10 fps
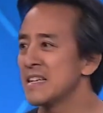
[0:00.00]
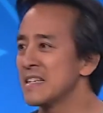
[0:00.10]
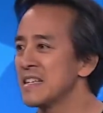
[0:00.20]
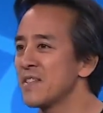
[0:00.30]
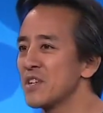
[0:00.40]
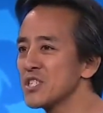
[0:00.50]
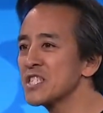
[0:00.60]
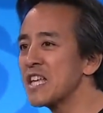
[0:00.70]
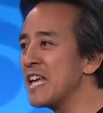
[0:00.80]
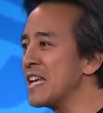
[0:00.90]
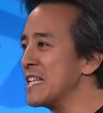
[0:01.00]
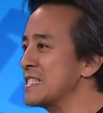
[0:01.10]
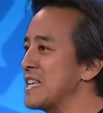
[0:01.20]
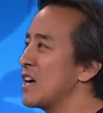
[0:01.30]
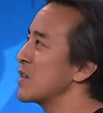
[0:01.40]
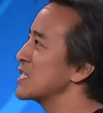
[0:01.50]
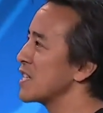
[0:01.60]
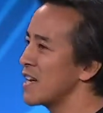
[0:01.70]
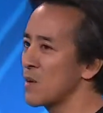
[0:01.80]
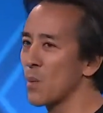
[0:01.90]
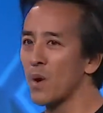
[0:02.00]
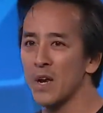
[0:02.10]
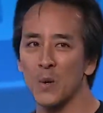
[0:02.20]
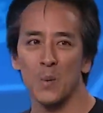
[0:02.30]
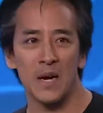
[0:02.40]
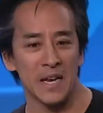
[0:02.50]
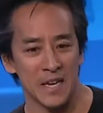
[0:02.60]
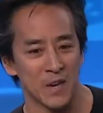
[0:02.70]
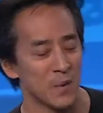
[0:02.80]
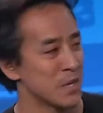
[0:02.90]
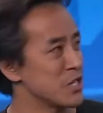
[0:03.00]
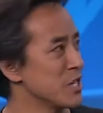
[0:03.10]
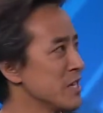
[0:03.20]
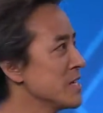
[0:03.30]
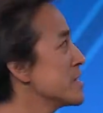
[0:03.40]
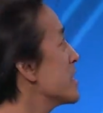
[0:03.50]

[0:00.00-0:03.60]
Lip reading: there's a saying in Sound Design 101, which is,